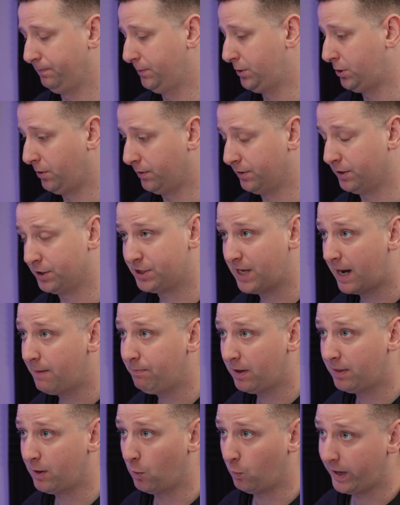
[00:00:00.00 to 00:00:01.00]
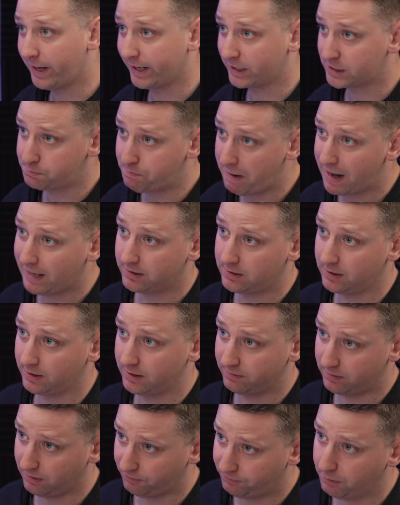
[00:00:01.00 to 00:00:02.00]
So the same thing that we expect a
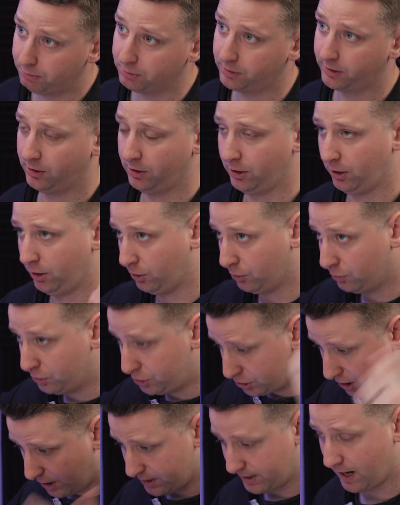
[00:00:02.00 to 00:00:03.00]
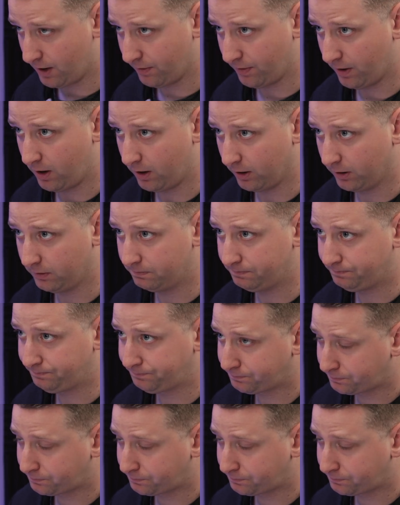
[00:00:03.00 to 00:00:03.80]
defibrillator to do, shut down the heart